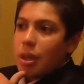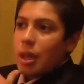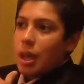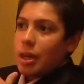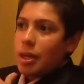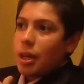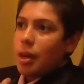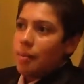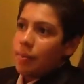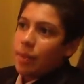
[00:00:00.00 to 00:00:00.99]
And
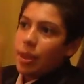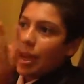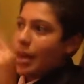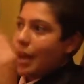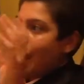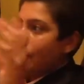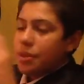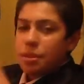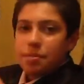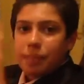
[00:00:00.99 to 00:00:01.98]
now
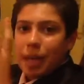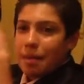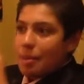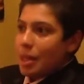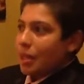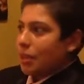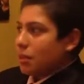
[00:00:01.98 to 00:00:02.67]
it's kind of been